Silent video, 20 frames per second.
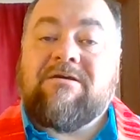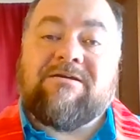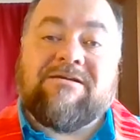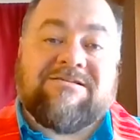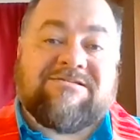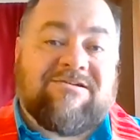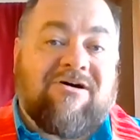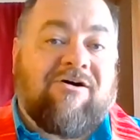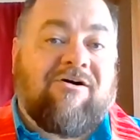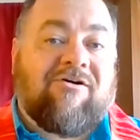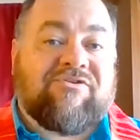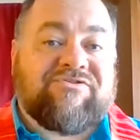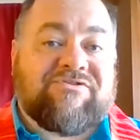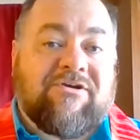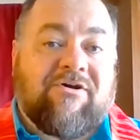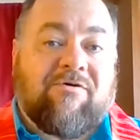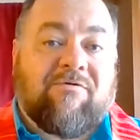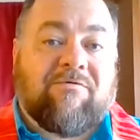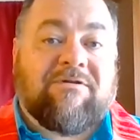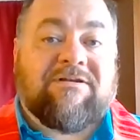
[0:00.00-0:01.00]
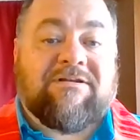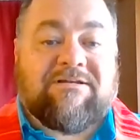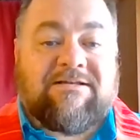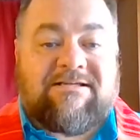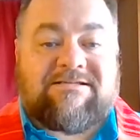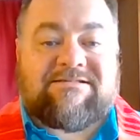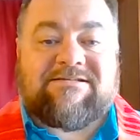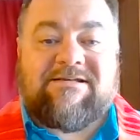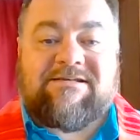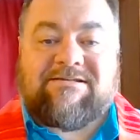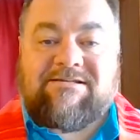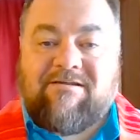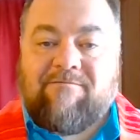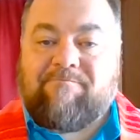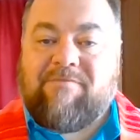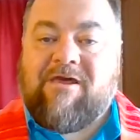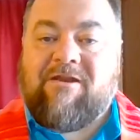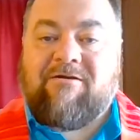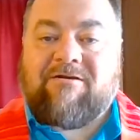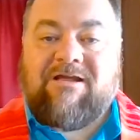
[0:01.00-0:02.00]
is also listening to the
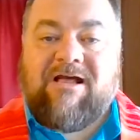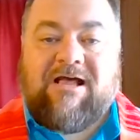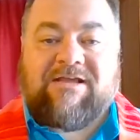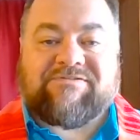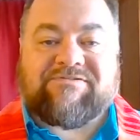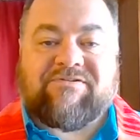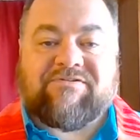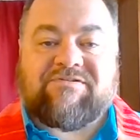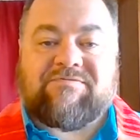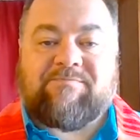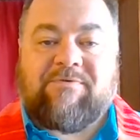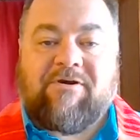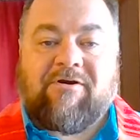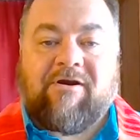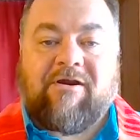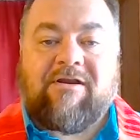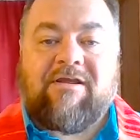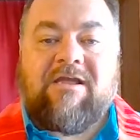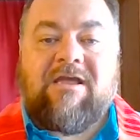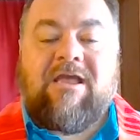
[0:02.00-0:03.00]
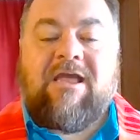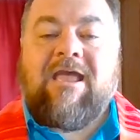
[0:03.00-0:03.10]
Pentecostal spirit